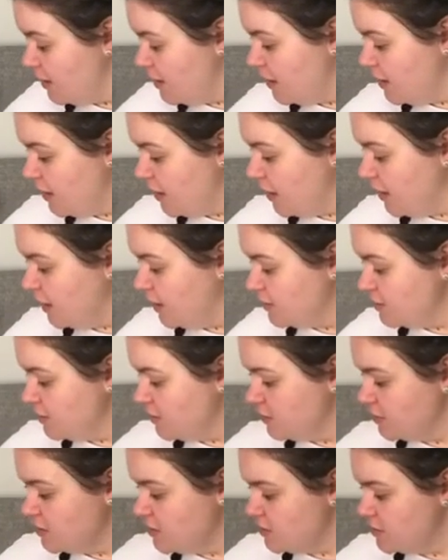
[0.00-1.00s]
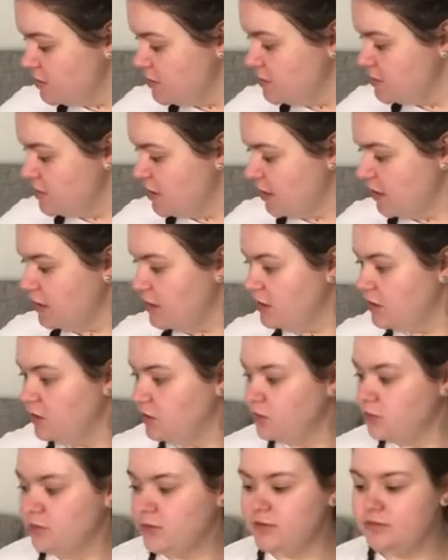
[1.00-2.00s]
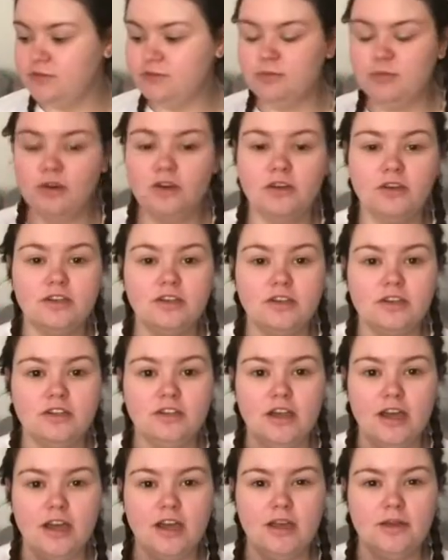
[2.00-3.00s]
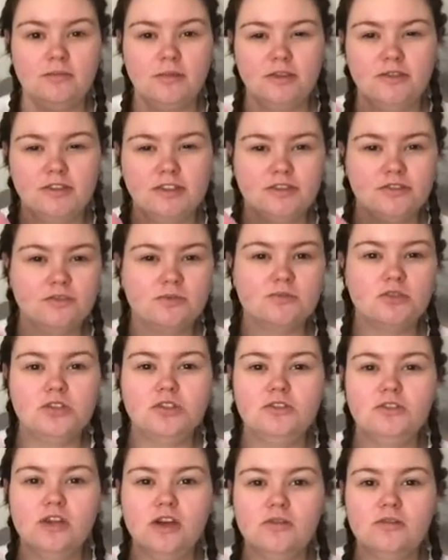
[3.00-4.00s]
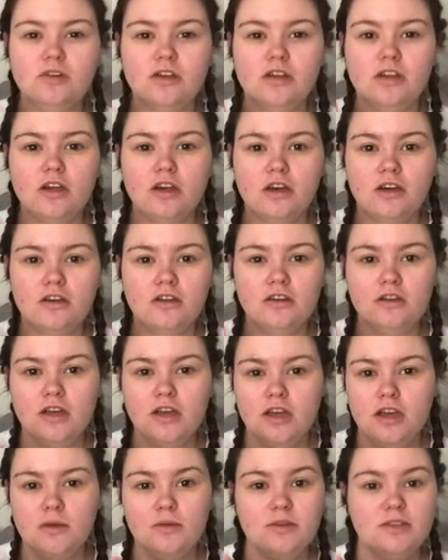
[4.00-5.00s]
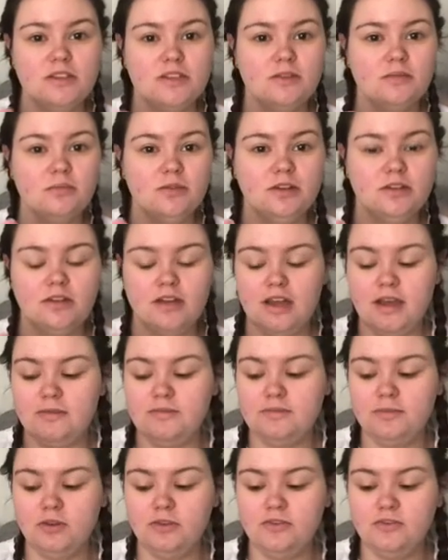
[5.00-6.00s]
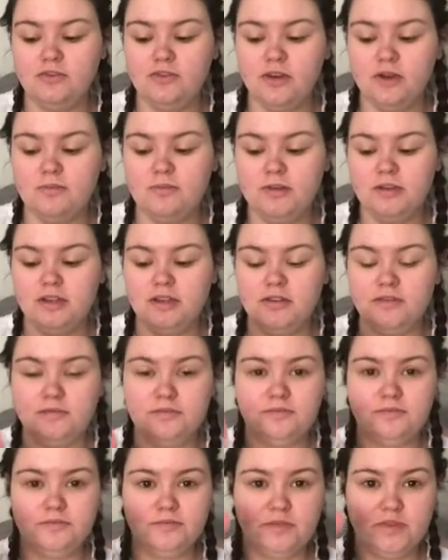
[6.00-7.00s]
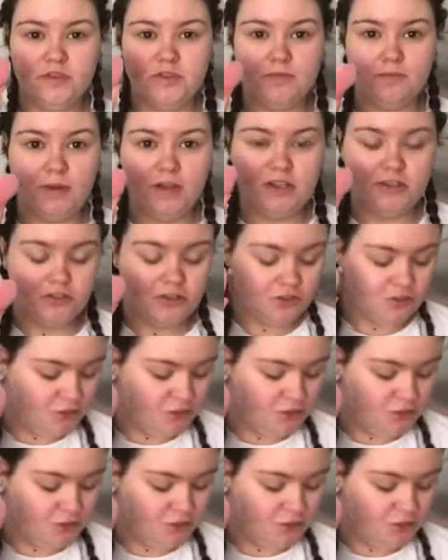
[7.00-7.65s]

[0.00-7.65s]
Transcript: and I just use that along with my I think it's from Juno & Co, which is a microfiber sponge.